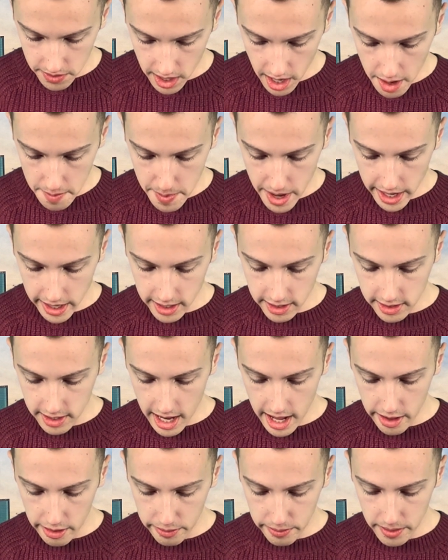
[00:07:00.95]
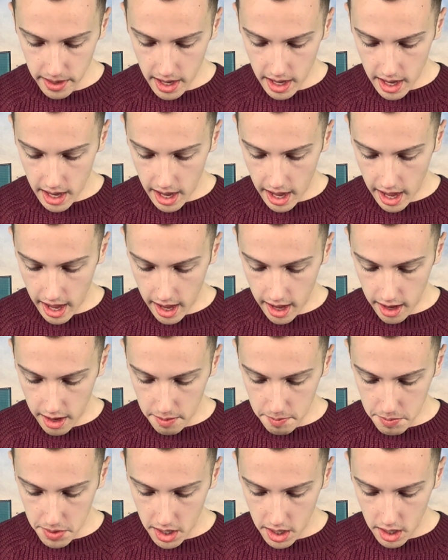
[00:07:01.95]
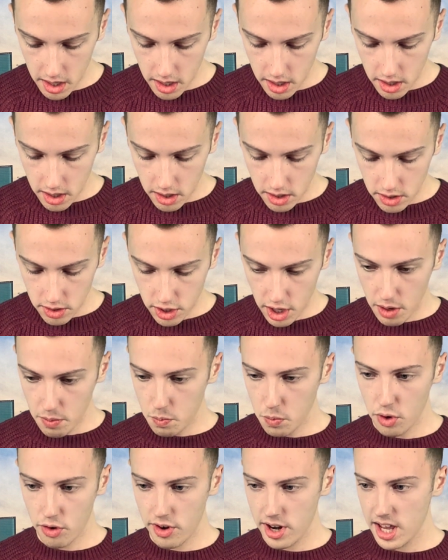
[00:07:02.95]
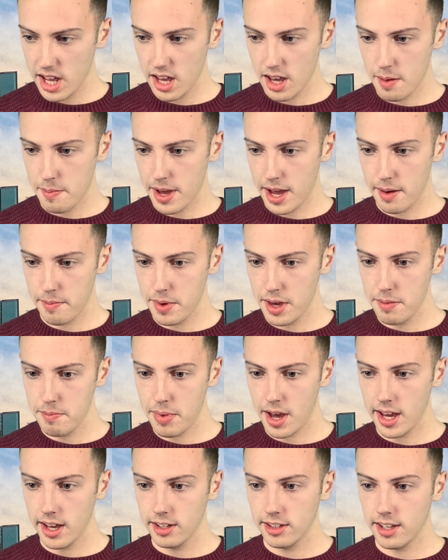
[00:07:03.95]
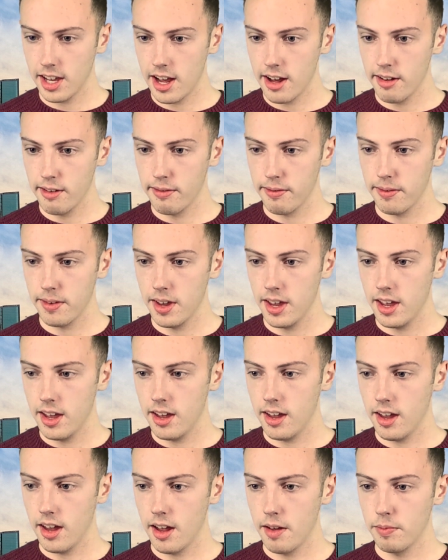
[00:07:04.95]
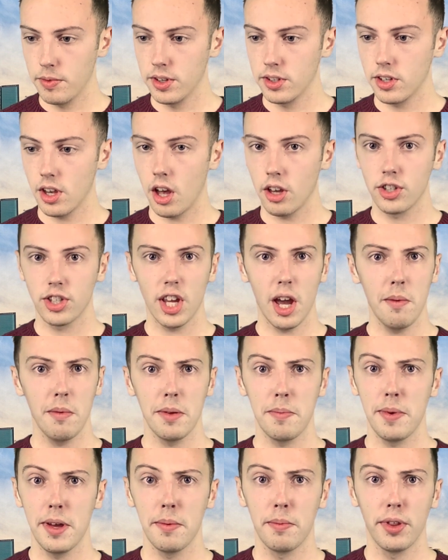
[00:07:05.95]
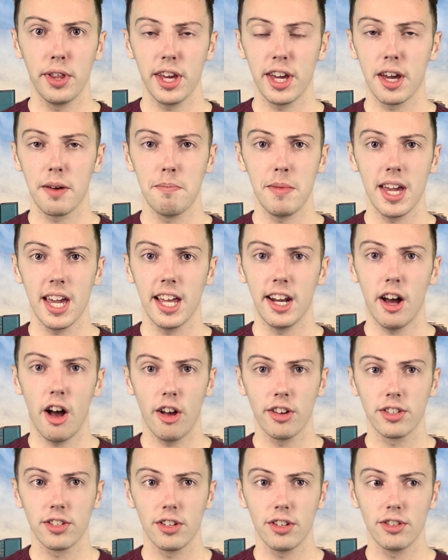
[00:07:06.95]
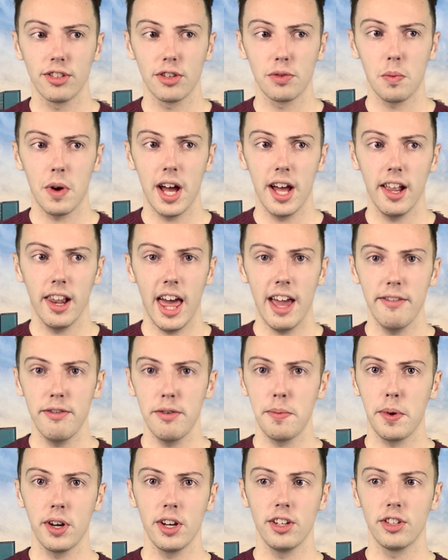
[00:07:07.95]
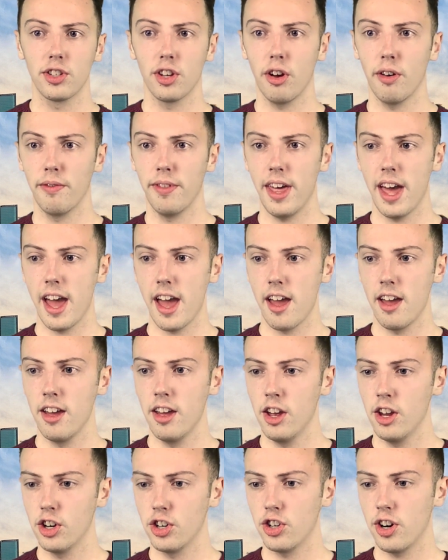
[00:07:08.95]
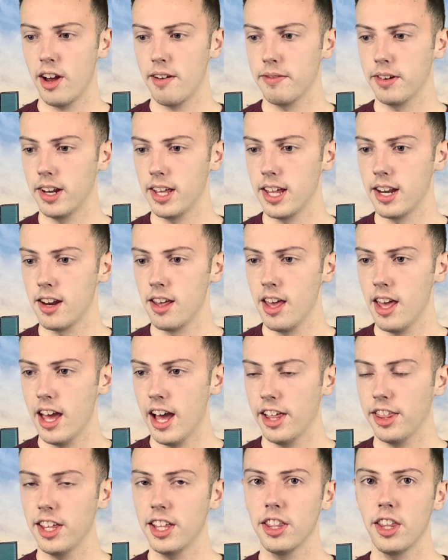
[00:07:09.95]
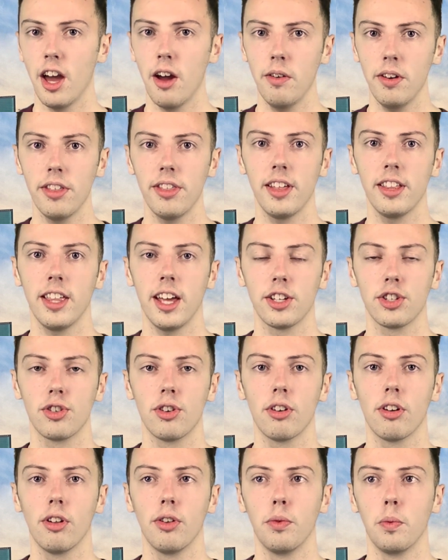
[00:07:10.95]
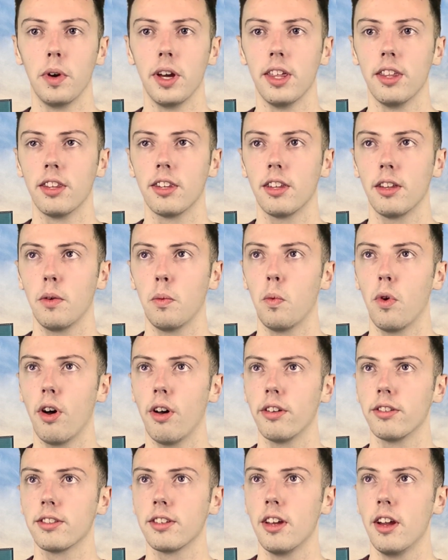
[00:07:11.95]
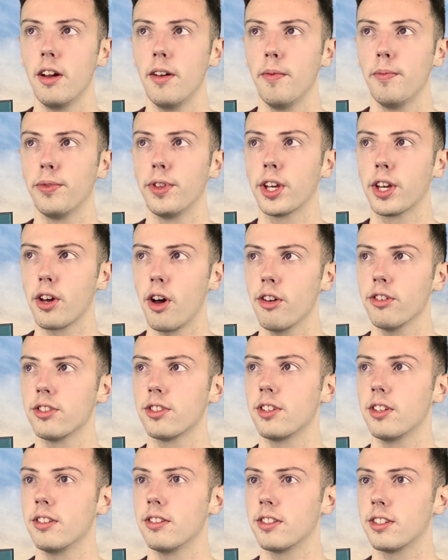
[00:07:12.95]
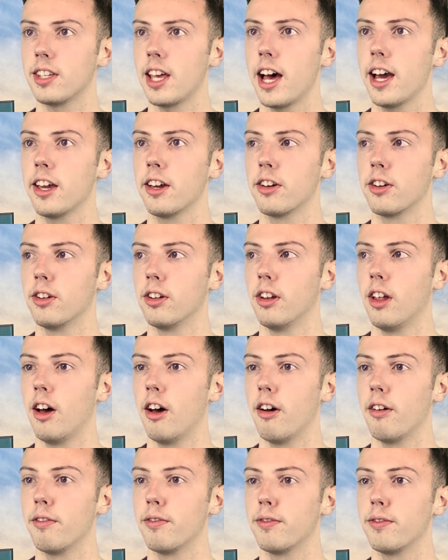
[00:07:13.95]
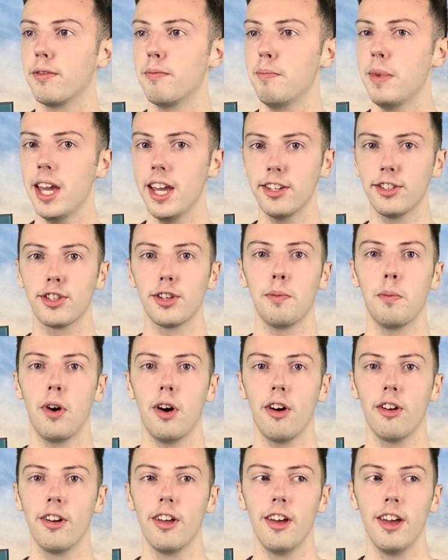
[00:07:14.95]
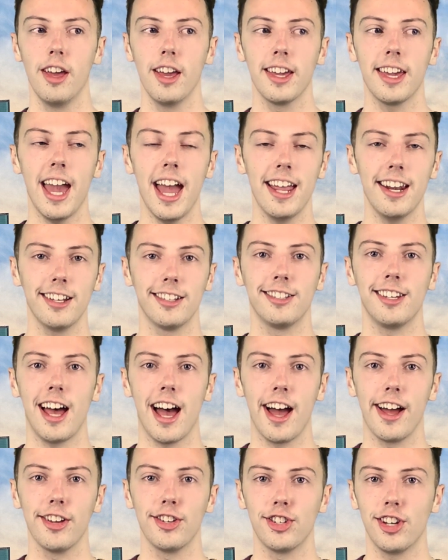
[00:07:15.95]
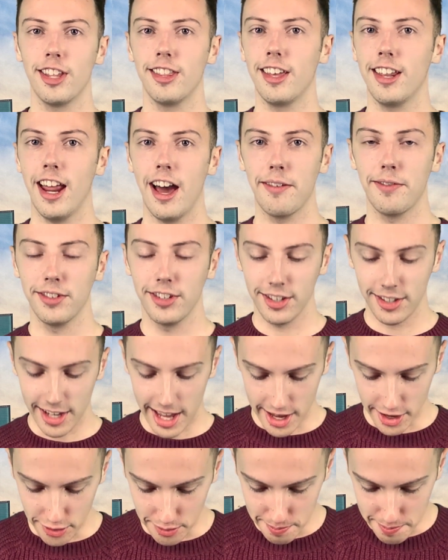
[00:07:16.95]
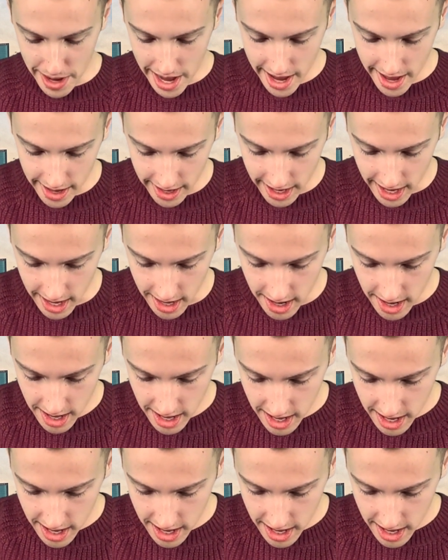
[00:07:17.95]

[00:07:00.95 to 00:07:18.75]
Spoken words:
you go by yourself, don't worry about being by yourself. There's so many people that you can meet in hostels as well. Everybody's sort of there travelling. I think the only thing that I struggled with was the constant cycle of meeting someone, getting attached and then having to say goodbye again.